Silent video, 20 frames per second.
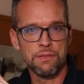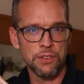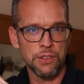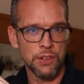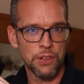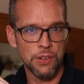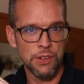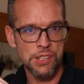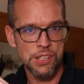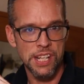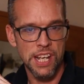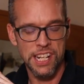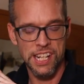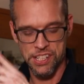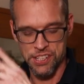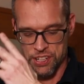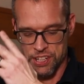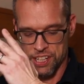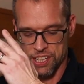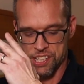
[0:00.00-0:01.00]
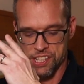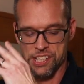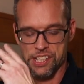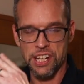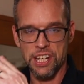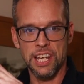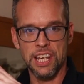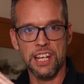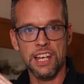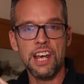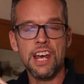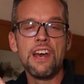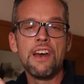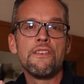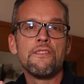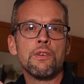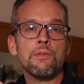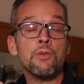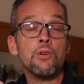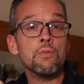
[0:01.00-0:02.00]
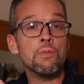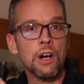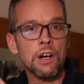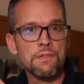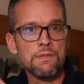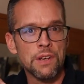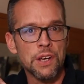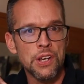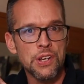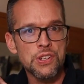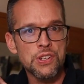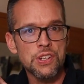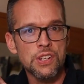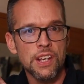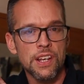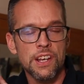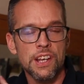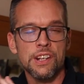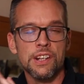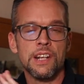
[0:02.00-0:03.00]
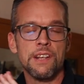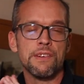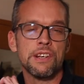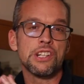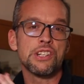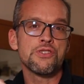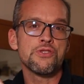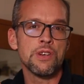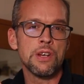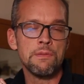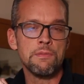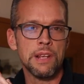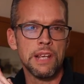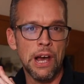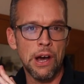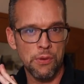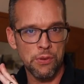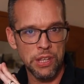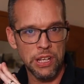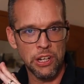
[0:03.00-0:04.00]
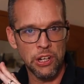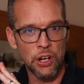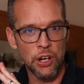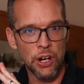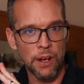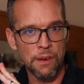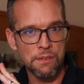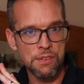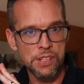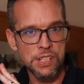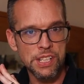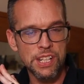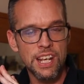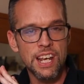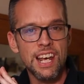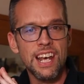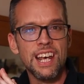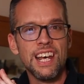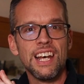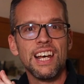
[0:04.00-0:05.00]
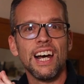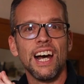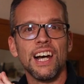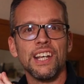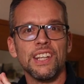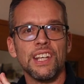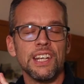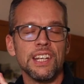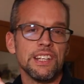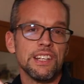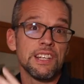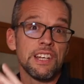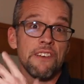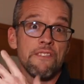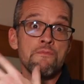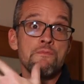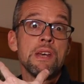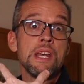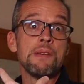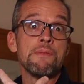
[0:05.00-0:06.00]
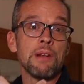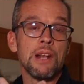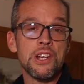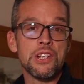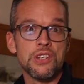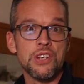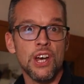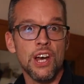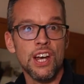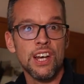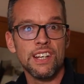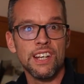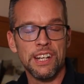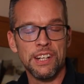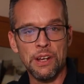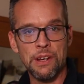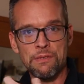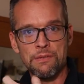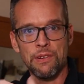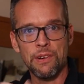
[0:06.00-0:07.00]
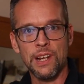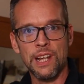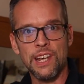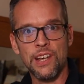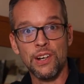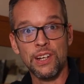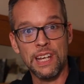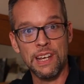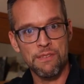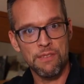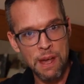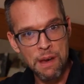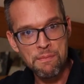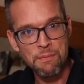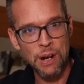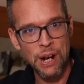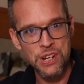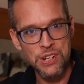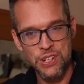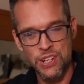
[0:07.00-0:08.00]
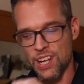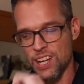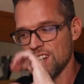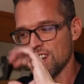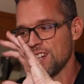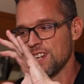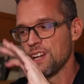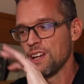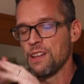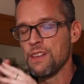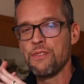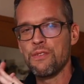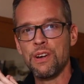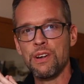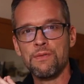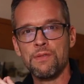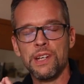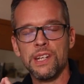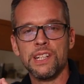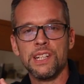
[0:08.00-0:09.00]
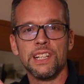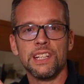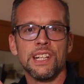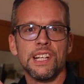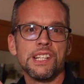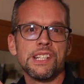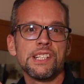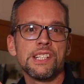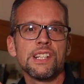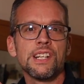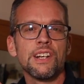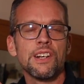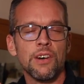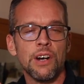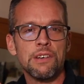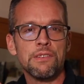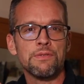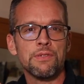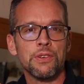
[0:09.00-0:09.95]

foods, and as you can see from all my fish, live extremely healthy lives, and they give me pleasure, and hopefully I give them pleasure through feeding this great